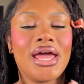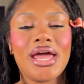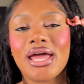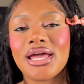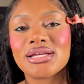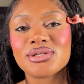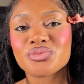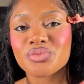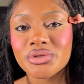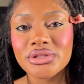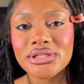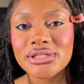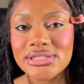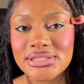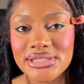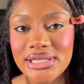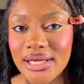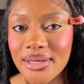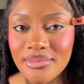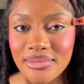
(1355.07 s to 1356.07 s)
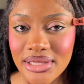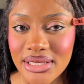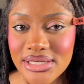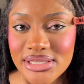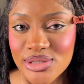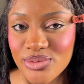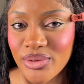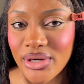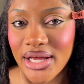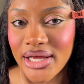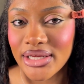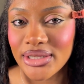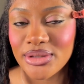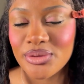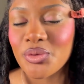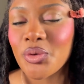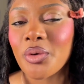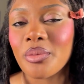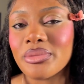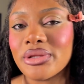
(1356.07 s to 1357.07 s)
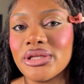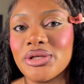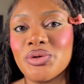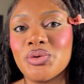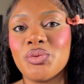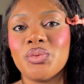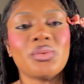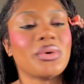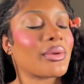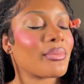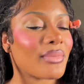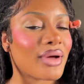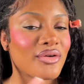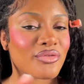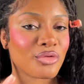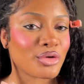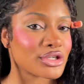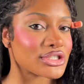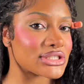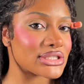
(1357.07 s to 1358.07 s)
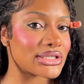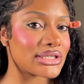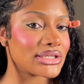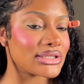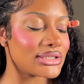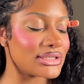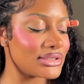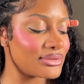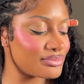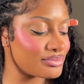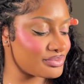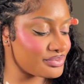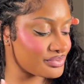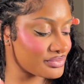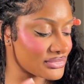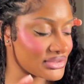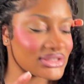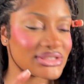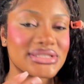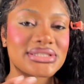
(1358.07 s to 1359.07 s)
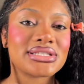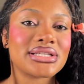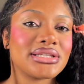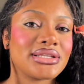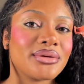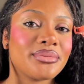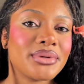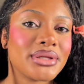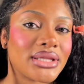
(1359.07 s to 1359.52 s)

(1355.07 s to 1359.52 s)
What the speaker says: It's really the same thing as what I normally do with my fortune cookie, just a little bit